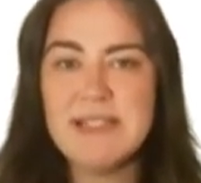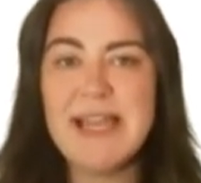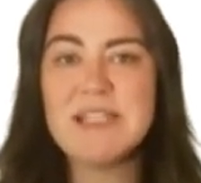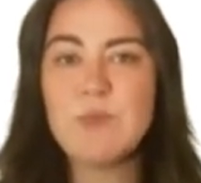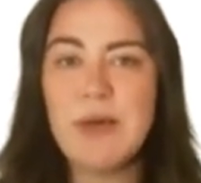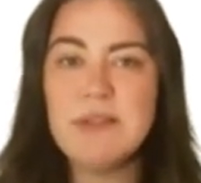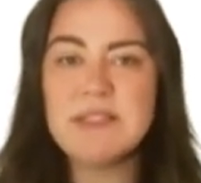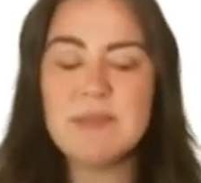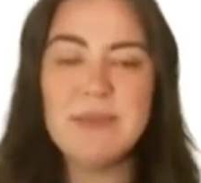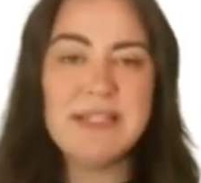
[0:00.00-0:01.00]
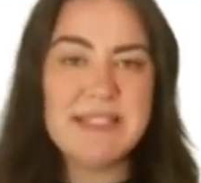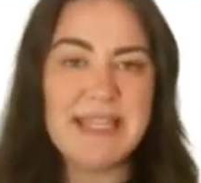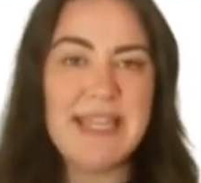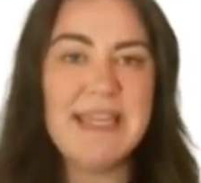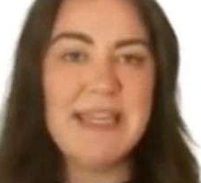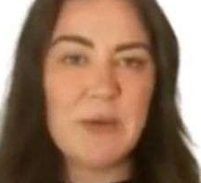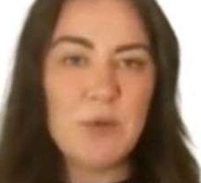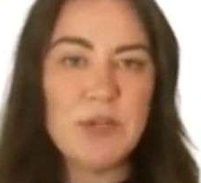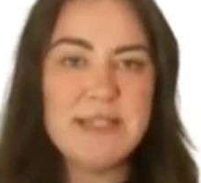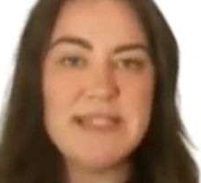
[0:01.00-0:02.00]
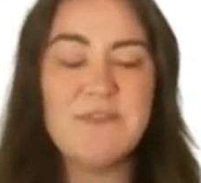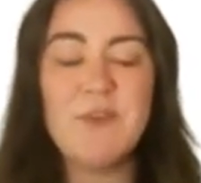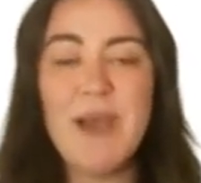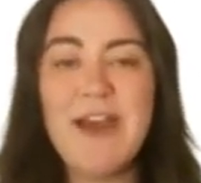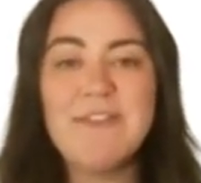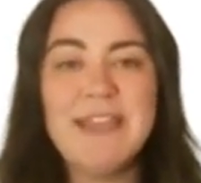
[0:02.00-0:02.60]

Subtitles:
as well as submit a ticket and inquiries if you have